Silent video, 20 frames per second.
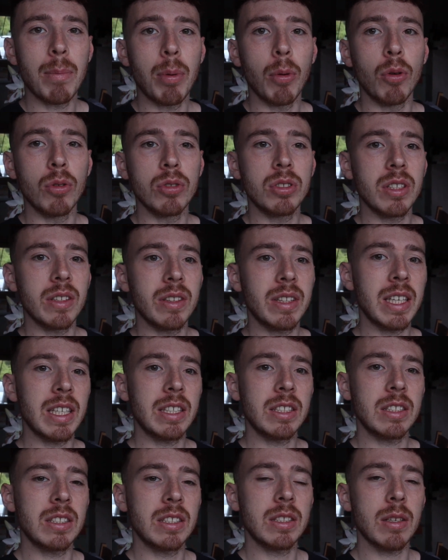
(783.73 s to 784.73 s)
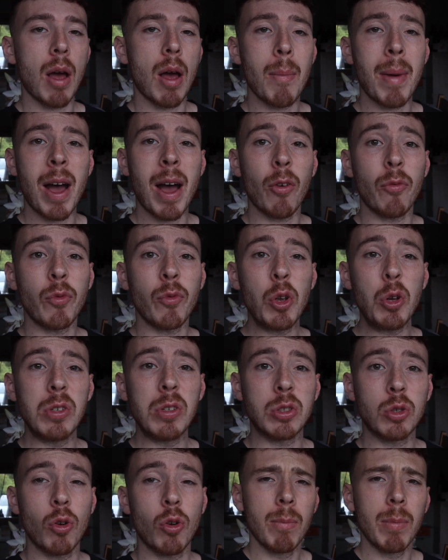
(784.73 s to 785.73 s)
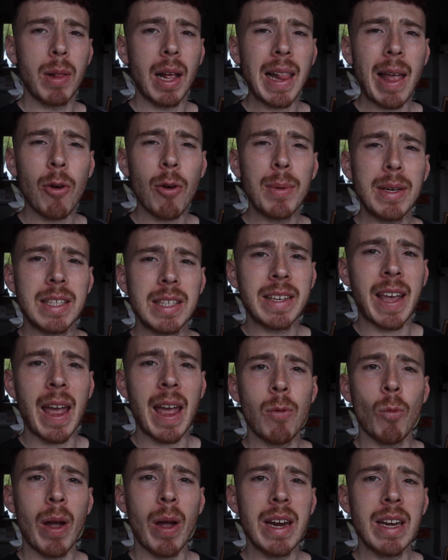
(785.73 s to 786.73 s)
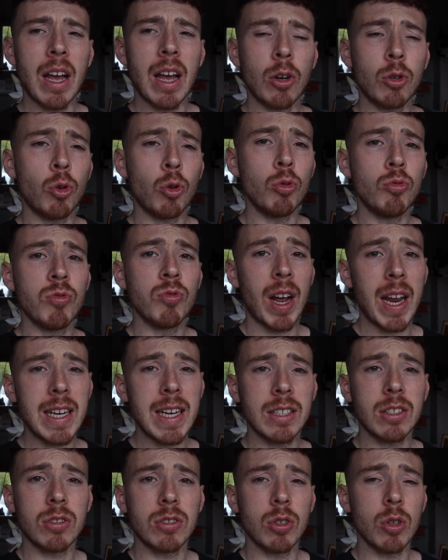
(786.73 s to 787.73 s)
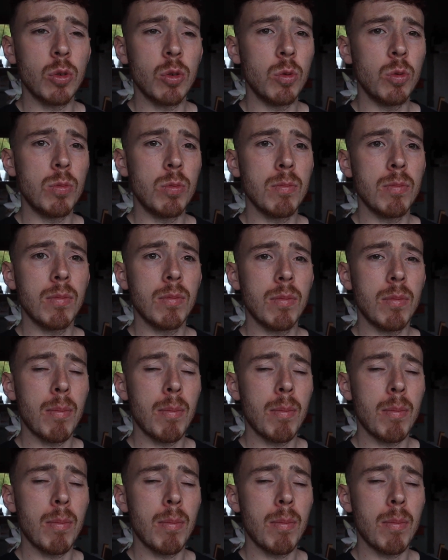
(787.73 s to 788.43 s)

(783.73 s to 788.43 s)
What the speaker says: but this amount of food is allowing me to gain weight at a good rate to